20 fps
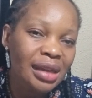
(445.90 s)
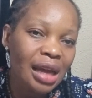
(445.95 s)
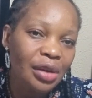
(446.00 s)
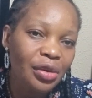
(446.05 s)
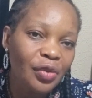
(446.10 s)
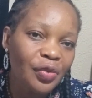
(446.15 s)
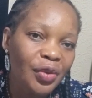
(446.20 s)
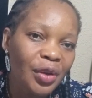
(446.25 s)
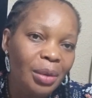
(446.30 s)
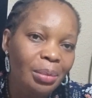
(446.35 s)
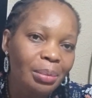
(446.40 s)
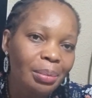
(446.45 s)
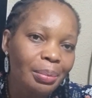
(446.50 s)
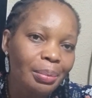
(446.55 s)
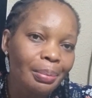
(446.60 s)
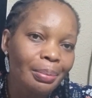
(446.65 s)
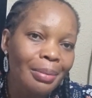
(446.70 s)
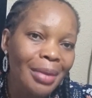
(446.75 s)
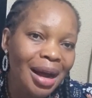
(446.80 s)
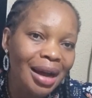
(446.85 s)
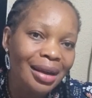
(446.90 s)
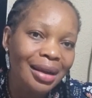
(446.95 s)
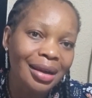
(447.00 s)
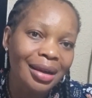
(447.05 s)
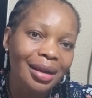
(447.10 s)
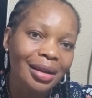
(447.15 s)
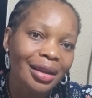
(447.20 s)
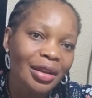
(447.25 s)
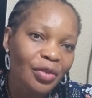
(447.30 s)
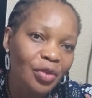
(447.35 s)
kind of
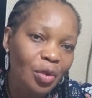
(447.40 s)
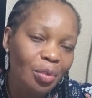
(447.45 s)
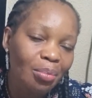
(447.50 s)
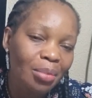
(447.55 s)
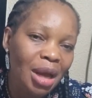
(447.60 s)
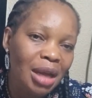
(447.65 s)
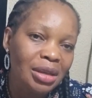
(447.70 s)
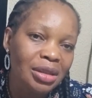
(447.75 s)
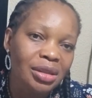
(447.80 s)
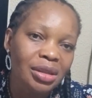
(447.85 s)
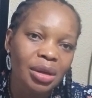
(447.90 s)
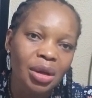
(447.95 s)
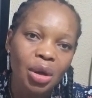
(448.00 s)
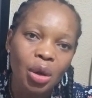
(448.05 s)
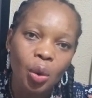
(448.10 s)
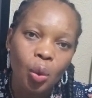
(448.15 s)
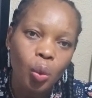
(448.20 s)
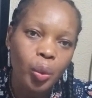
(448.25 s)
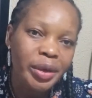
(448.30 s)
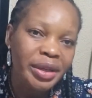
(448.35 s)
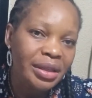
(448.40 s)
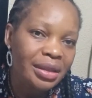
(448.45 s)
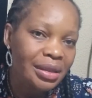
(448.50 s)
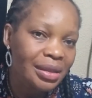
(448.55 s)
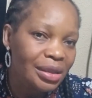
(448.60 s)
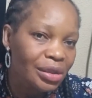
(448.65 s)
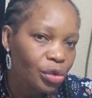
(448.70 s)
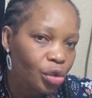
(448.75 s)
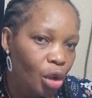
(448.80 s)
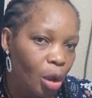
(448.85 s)
evil marks will
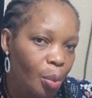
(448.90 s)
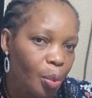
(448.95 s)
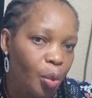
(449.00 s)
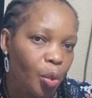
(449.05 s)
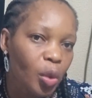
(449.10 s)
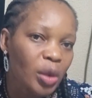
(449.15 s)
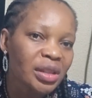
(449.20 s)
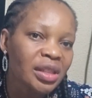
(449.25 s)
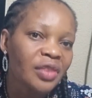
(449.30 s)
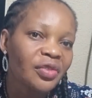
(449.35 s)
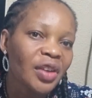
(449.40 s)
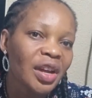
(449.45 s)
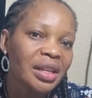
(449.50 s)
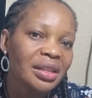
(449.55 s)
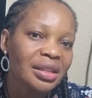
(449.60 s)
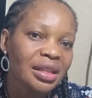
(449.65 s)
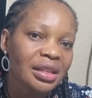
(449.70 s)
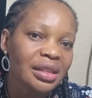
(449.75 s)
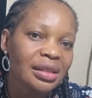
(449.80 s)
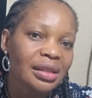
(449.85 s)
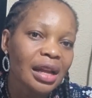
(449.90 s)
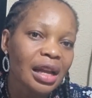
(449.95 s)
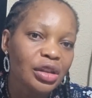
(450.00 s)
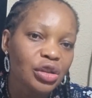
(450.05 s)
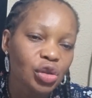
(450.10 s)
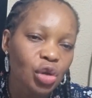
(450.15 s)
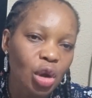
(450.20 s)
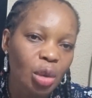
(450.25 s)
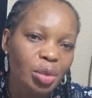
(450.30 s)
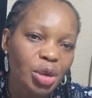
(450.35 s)
stop whatever it is that
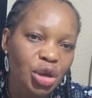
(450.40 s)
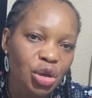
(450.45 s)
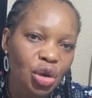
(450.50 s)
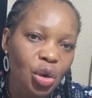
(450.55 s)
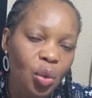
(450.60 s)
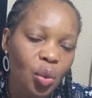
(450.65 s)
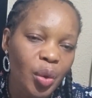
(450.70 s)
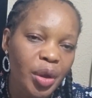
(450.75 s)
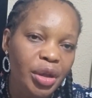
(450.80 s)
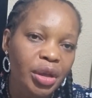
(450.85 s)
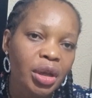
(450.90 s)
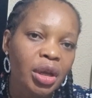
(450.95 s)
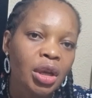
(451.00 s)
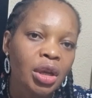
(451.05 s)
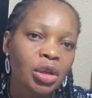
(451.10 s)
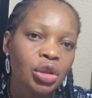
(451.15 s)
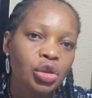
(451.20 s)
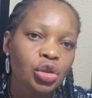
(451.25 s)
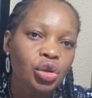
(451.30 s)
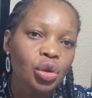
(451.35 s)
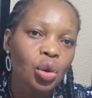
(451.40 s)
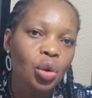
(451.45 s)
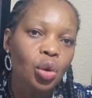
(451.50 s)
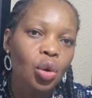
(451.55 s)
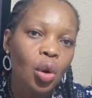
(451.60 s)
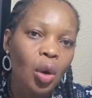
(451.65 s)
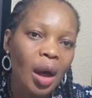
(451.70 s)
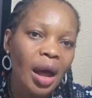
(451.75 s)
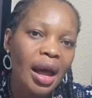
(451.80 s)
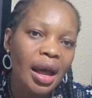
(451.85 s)
is coming your way. So
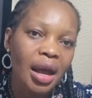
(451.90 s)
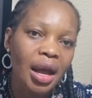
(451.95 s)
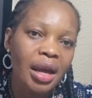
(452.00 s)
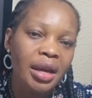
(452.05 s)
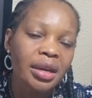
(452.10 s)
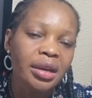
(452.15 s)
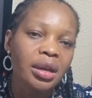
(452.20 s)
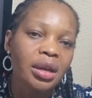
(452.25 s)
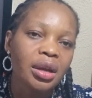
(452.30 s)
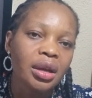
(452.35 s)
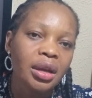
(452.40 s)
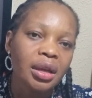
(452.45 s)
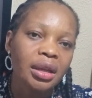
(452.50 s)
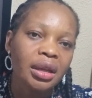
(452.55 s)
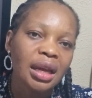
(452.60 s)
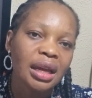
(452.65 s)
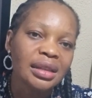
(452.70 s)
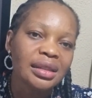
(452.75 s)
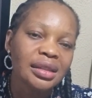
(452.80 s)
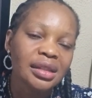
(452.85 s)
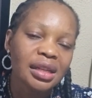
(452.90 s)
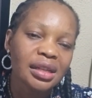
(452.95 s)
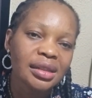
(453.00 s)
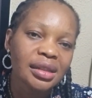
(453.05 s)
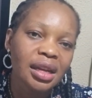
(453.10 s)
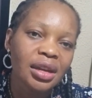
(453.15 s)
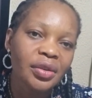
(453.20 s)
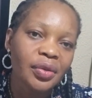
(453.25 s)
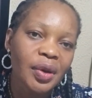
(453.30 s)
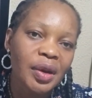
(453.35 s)
go ahead, get
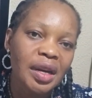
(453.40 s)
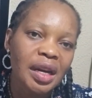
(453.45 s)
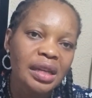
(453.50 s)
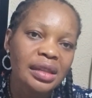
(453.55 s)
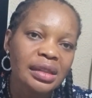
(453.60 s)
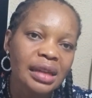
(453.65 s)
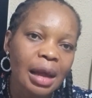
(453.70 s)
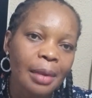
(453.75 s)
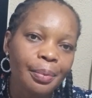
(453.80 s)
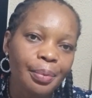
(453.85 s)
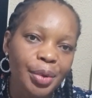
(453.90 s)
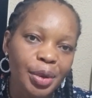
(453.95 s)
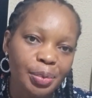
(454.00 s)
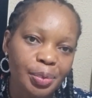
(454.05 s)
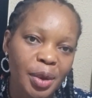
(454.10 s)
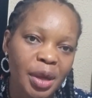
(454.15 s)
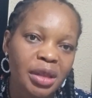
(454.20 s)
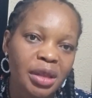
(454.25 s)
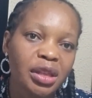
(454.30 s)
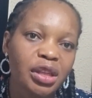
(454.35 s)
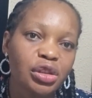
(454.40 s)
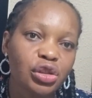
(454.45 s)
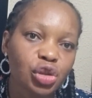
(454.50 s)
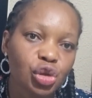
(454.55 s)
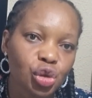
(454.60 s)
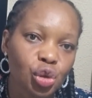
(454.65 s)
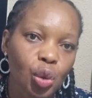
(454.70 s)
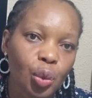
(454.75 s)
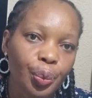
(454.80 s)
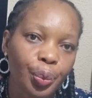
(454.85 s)
these ingredients and prepare this
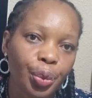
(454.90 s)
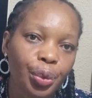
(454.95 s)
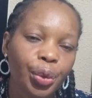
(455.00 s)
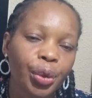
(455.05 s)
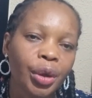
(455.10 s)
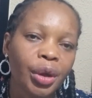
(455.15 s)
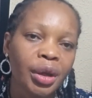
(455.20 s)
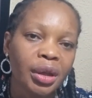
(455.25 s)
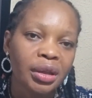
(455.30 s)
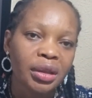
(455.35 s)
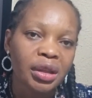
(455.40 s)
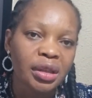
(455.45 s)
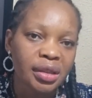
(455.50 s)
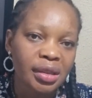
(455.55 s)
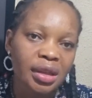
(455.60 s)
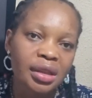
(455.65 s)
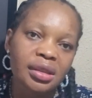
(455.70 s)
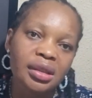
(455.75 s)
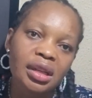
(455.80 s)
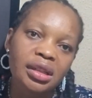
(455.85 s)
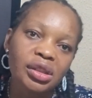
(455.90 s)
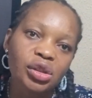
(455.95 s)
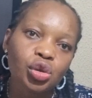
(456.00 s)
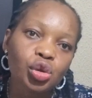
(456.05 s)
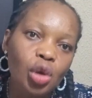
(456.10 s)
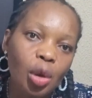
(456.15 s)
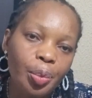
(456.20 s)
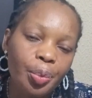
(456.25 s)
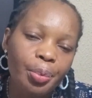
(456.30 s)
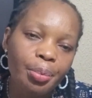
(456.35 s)
soap. This is the
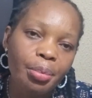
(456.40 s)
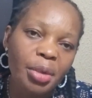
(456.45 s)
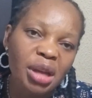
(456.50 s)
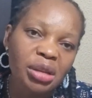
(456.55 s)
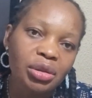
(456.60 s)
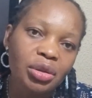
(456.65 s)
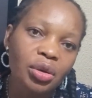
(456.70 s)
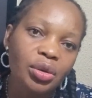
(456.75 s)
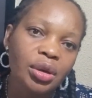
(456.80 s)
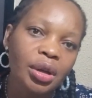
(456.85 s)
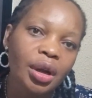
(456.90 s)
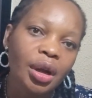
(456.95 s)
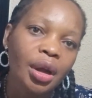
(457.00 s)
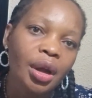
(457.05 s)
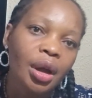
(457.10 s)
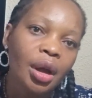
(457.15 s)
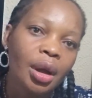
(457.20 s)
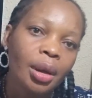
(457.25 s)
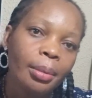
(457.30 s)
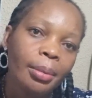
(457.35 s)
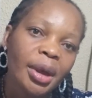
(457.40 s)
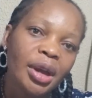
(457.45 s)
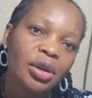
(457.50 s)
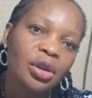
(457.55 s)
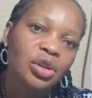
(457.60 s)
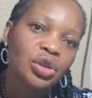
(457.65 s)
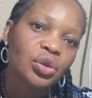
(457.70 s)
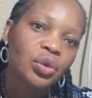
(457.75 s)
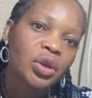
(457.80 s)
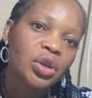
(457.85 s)
soap method. By
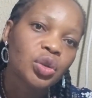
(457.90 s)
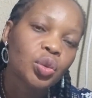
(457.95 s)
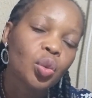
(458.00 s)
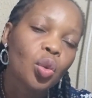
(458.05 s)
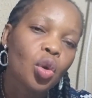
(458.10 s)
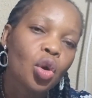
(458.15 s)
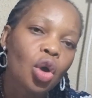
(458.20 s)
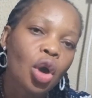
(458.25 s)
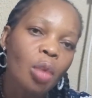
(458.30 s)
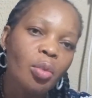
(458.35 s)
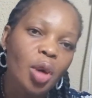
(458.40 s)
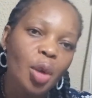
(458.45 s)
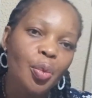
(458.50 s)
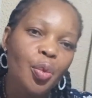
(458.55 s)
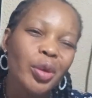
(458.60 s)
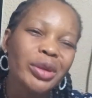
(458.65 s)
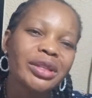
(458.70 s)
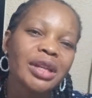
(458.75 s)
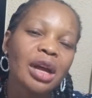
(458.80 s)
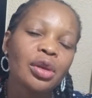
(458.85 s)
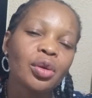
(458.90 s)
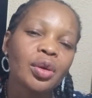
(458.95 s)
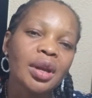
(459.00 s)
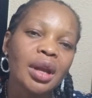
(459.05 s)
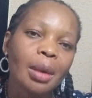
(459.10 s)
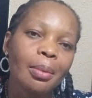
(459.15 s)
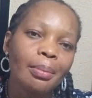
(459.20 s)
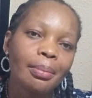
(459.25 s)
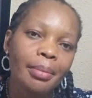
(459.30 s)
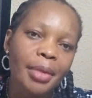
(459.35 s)
God's grace, we'll come up with
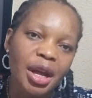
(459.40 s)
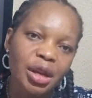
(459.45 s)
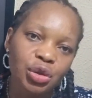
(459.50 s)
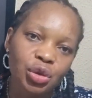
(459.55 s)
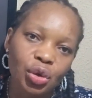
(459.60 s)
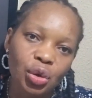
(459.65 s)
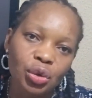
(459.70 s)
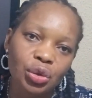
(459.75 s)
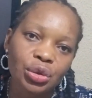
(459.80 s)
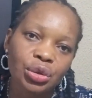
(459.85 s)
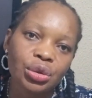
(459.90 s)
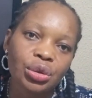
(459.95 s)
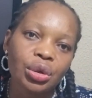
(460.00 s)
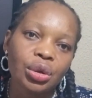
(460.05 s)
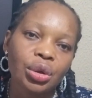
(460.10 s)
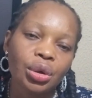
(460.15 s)
another method